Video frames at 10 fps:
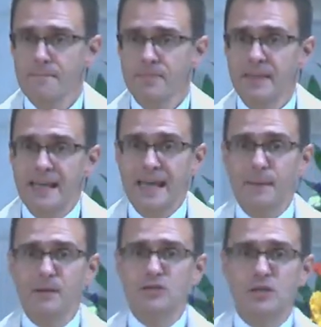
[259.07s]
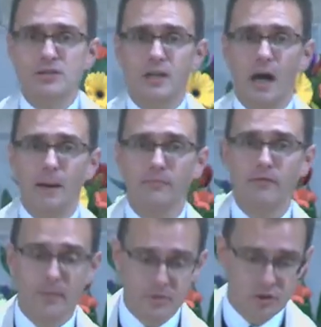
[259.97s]
The images come
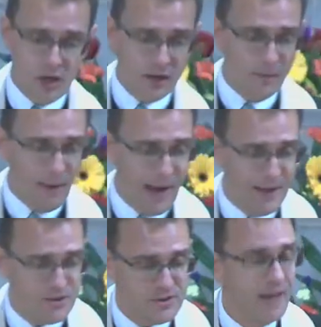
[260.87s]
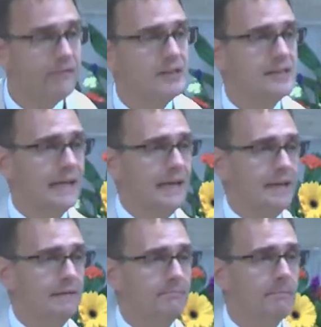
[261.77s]
from Jeremiah
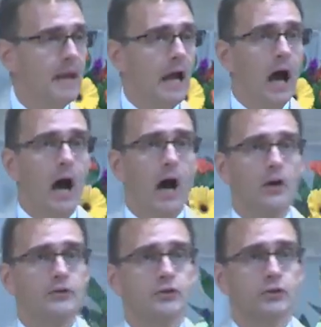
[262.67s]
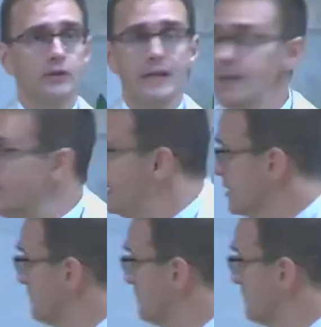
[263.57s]
17. A tree that is